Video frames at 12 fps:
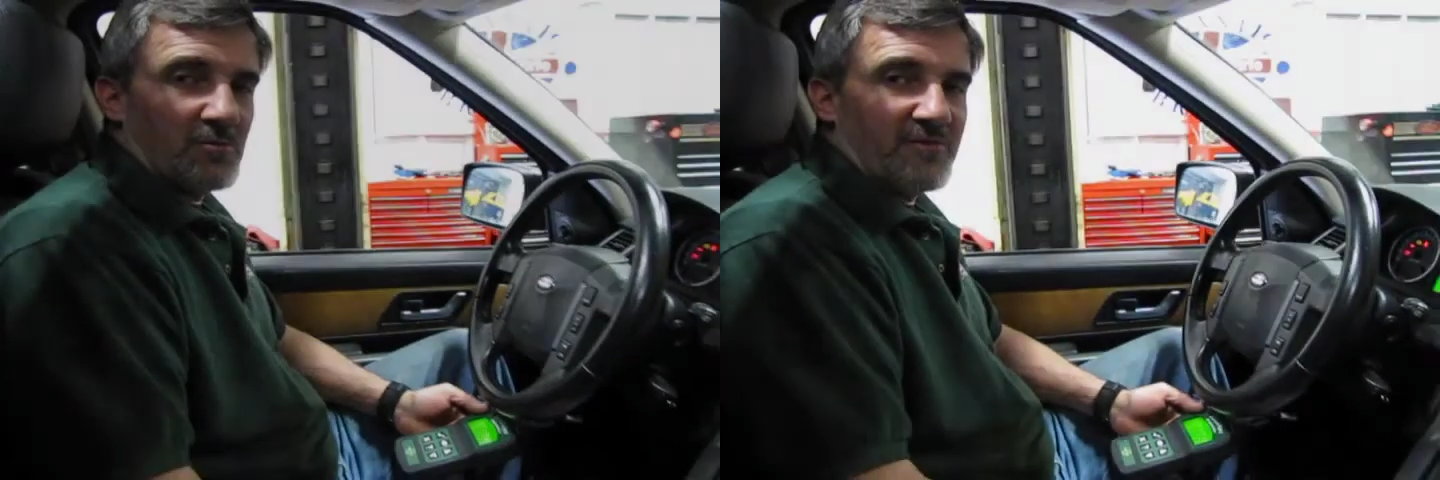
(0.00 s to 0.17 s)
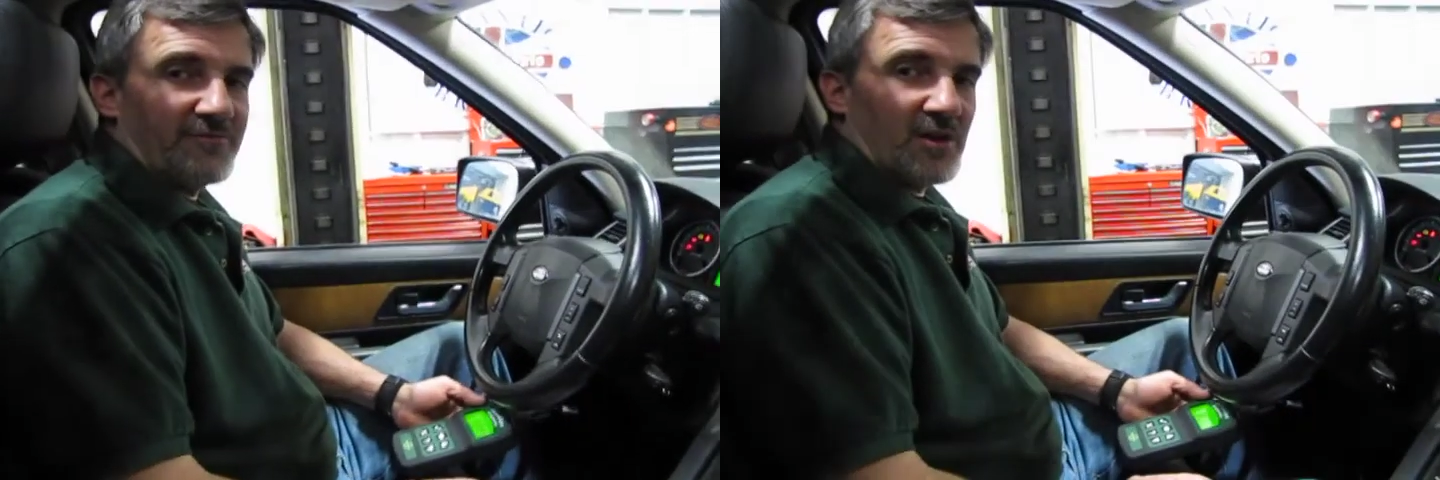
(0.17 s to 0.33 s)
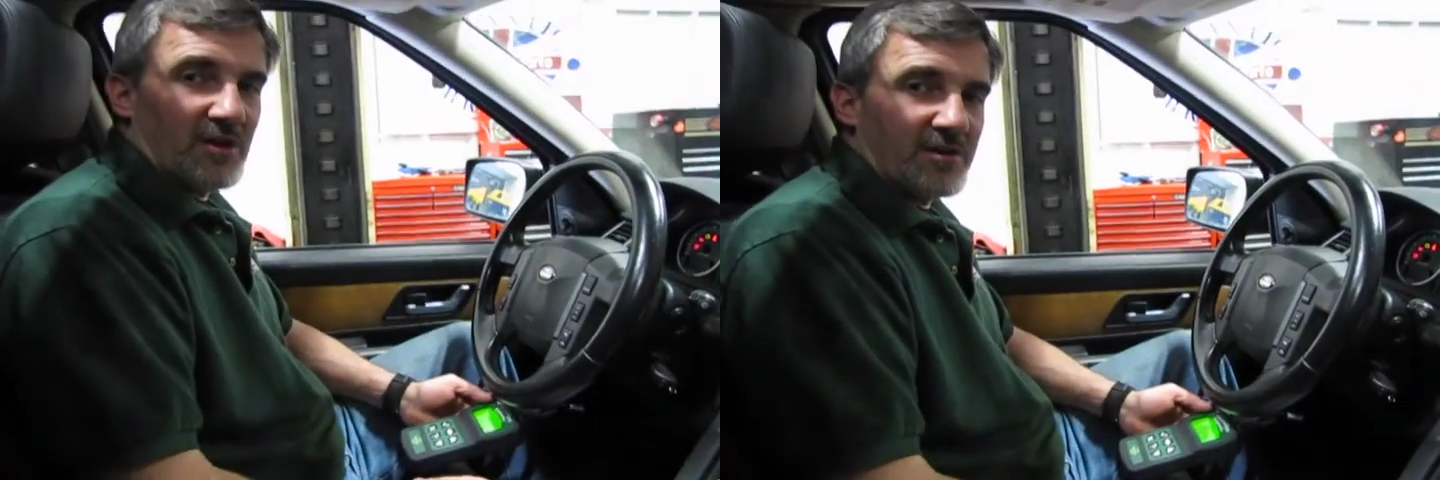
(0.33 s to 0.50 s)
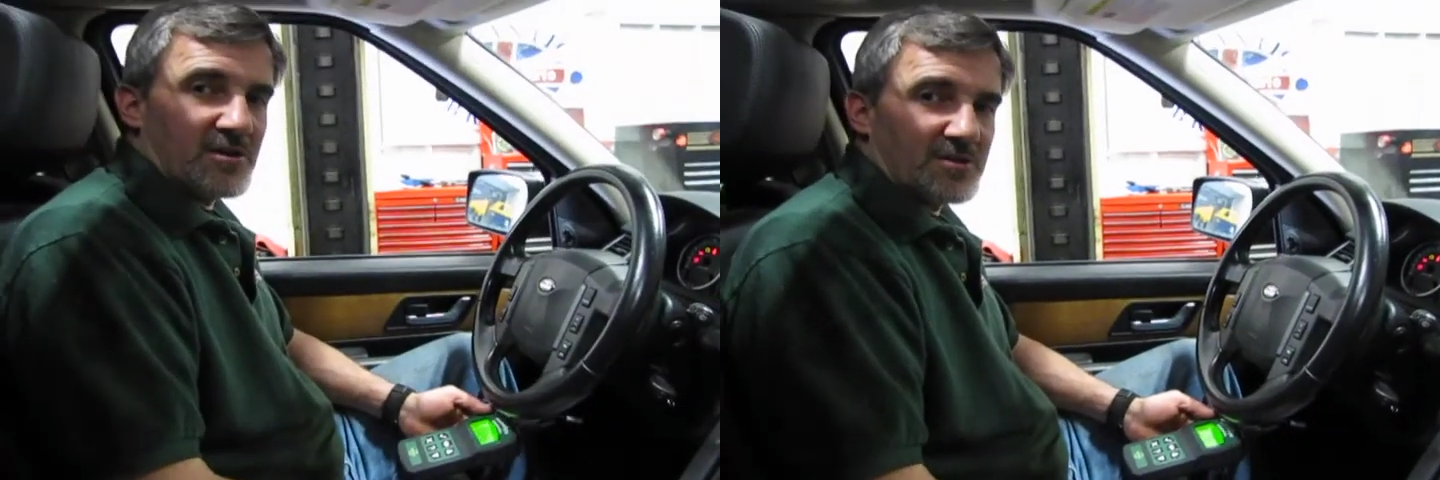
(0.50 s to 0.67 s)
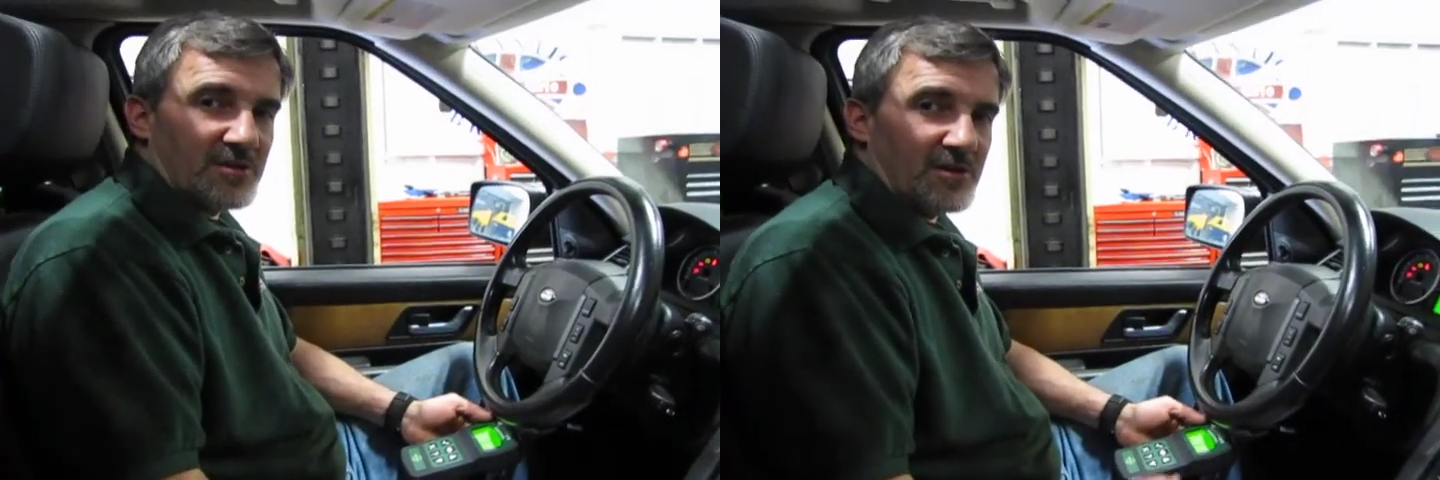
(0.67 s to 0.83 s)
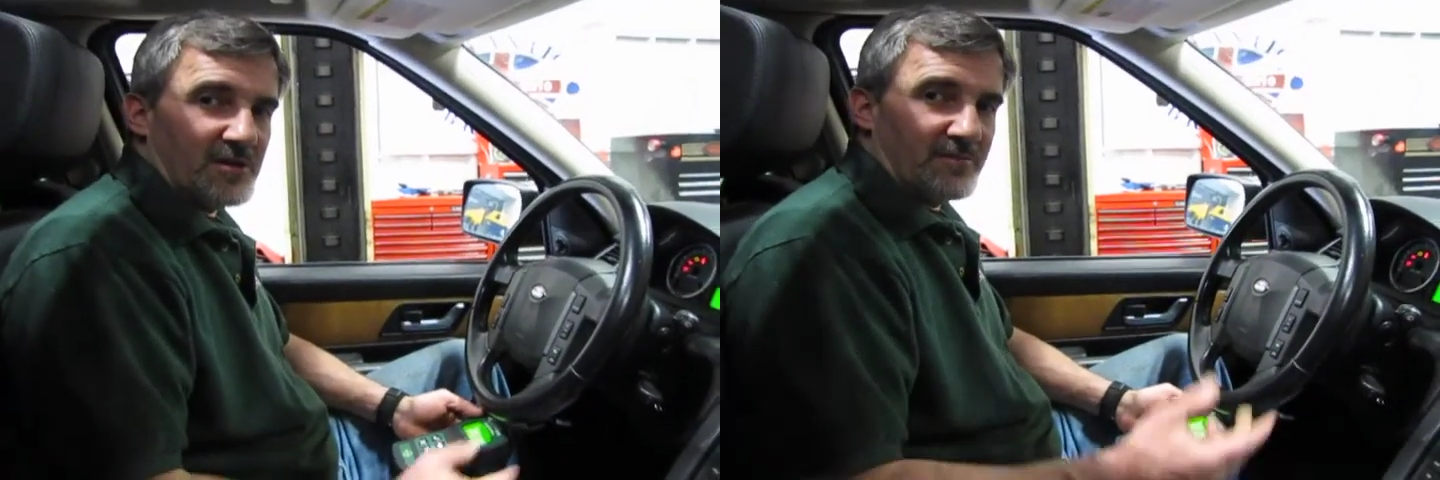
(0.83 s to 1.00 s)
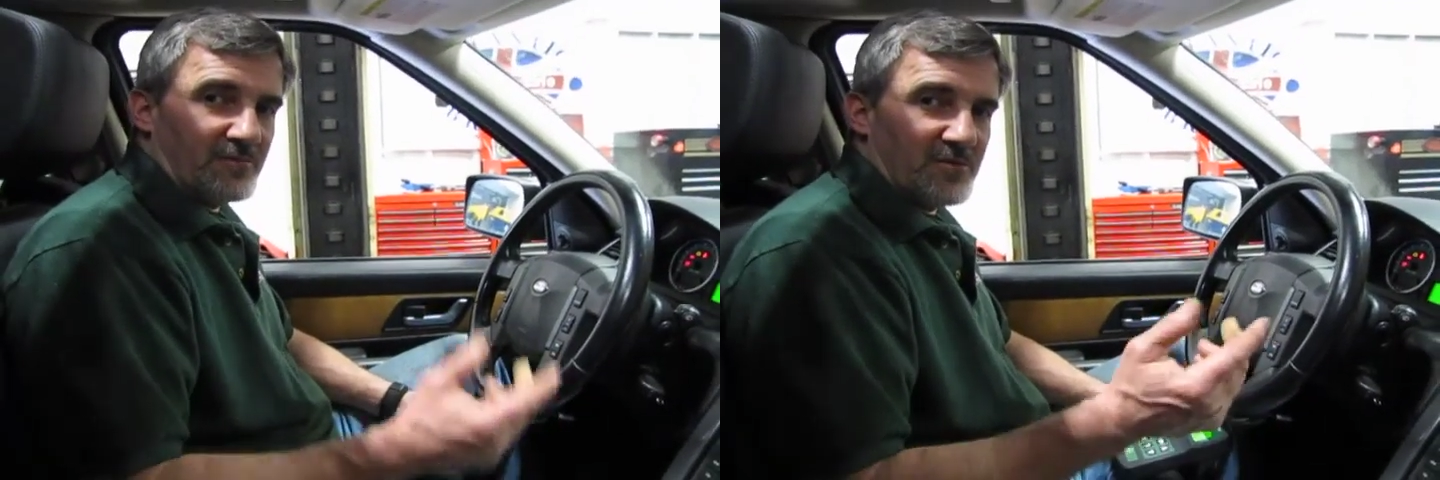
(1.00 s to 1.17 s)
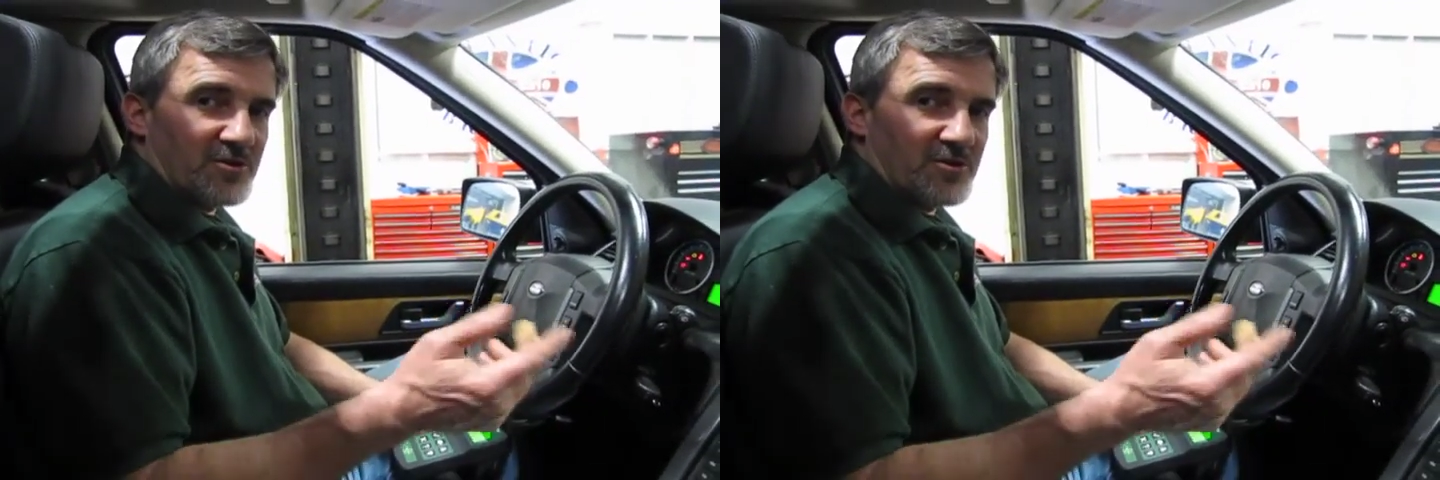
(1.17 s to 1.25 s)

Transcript: we've done is we